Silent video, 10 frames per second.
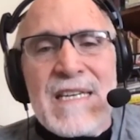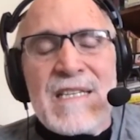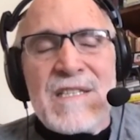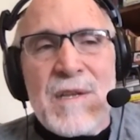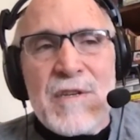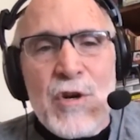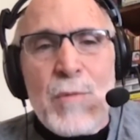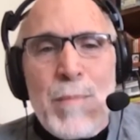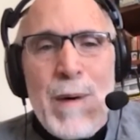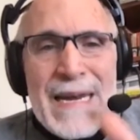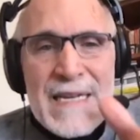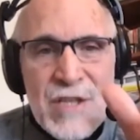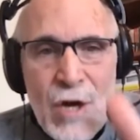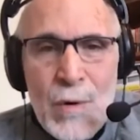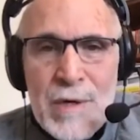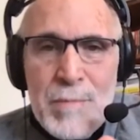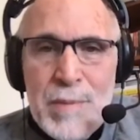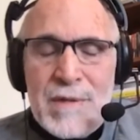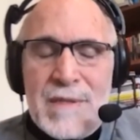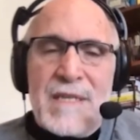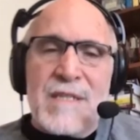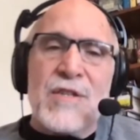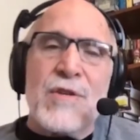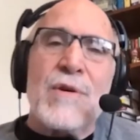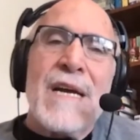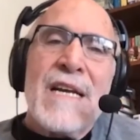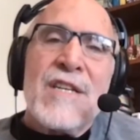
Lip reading: is that your body's own ability to